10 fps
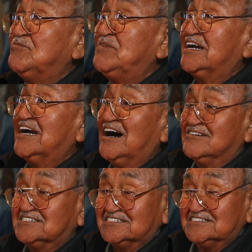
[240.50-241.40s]
big
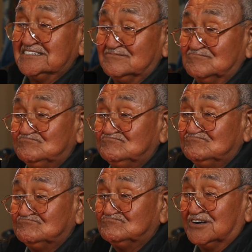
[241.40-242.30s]
houses in
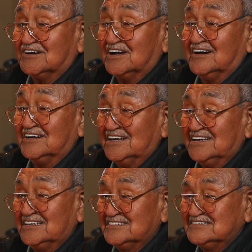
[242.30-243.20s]
Port Hardy.
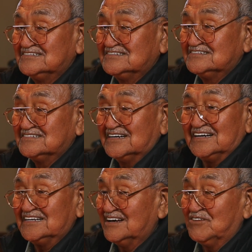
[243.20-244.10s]

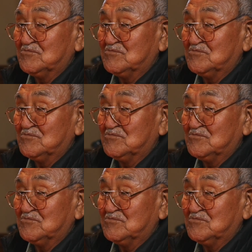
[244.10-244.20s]
It never